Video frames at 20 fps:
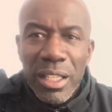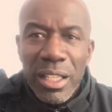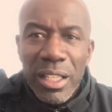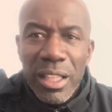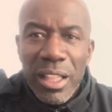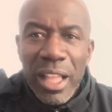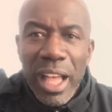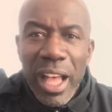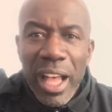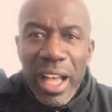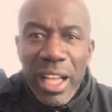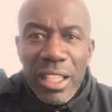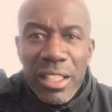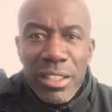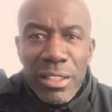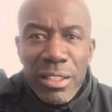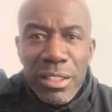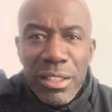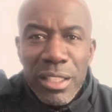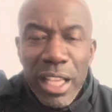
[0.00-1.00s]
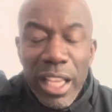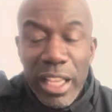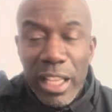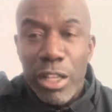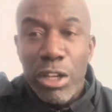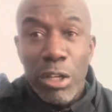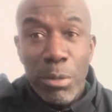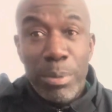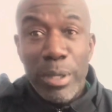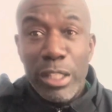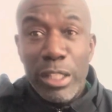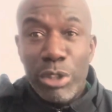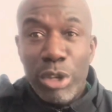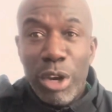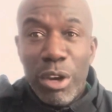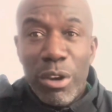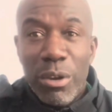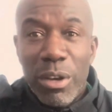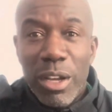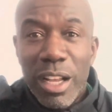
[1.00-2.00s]
that it could be
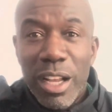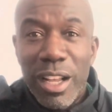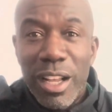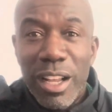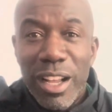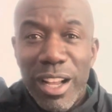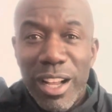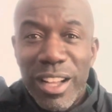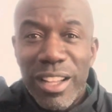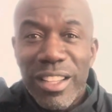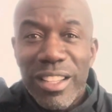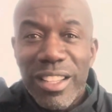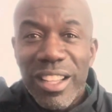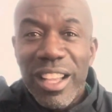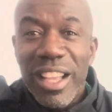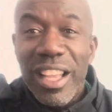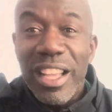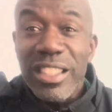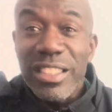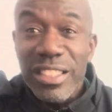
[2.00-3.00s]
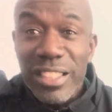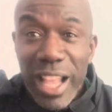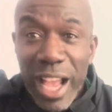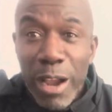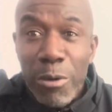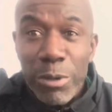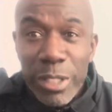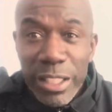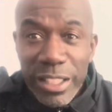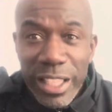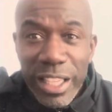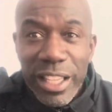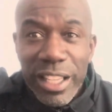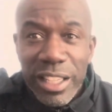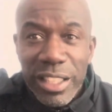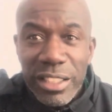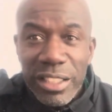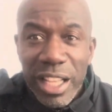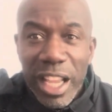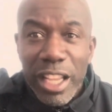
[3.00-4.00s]
true. It's that
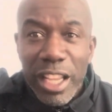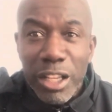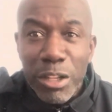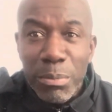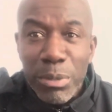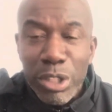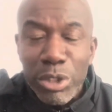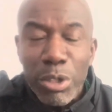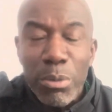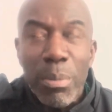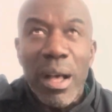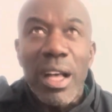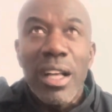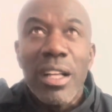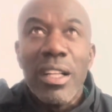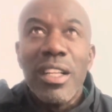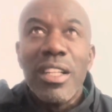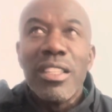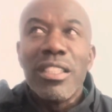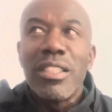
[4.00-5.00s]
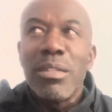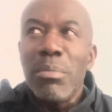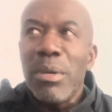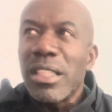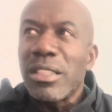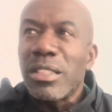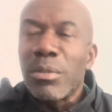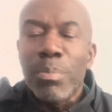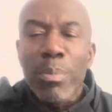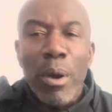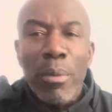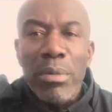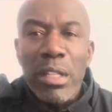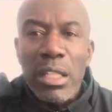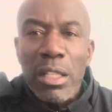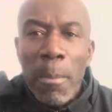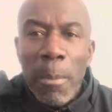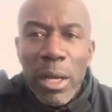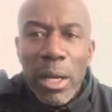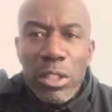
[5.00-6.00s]
ridiculous that it could be true. But to me, it's probably
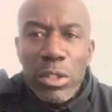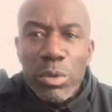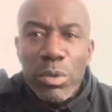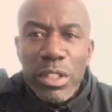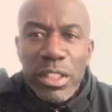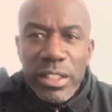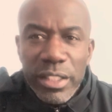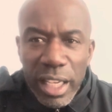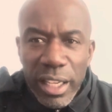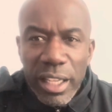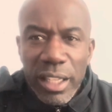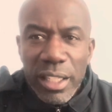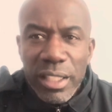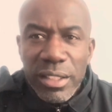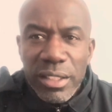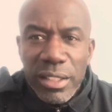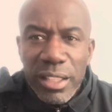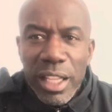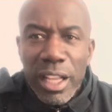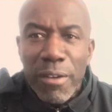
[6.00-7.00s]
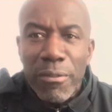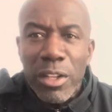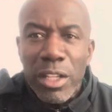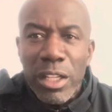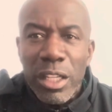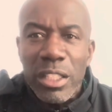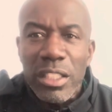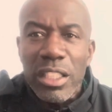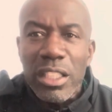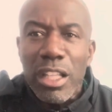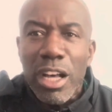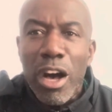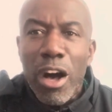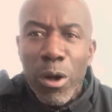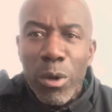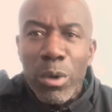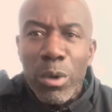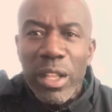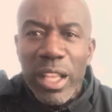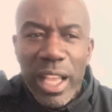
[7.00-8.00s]
the most ridiculous thing I've heard in the
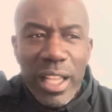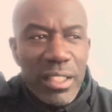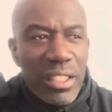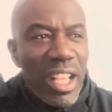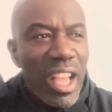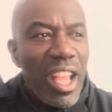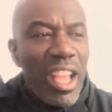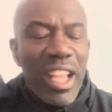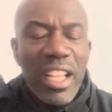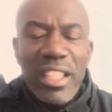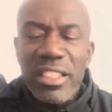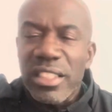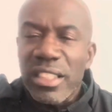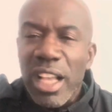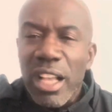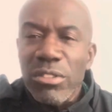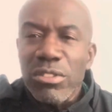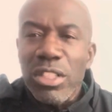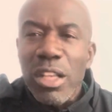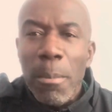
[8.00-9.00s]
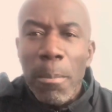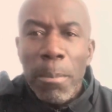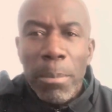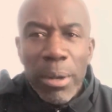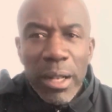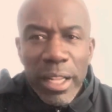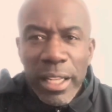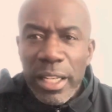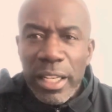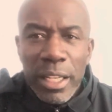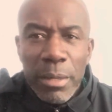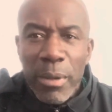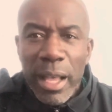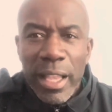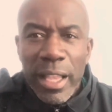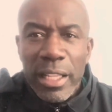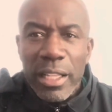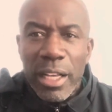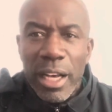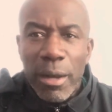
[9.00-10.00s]
whole case. It sounds completely
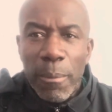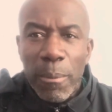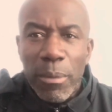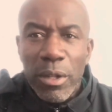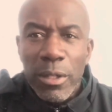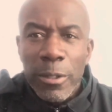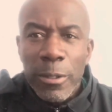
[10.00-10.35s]
made up,